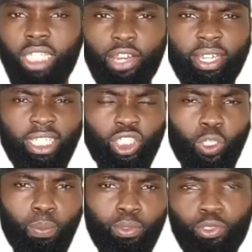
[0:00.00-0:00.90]
Can you eat a
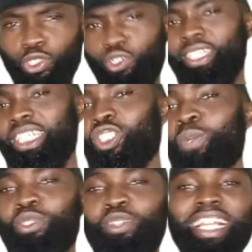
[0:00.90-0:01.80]
shop? No, you not eat a
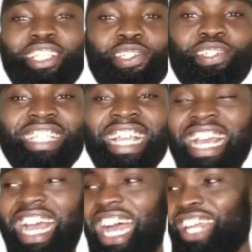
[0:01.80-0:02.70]
shop. So let's use
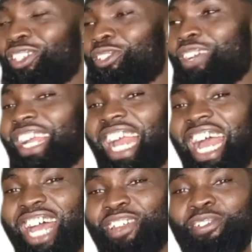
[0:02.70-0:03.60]

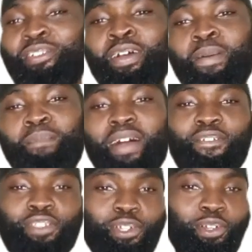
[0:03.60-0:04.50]
ad-dukanu
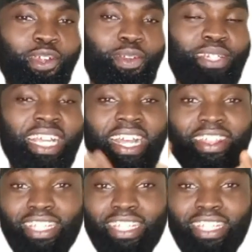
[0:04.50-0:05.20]
maftuhun.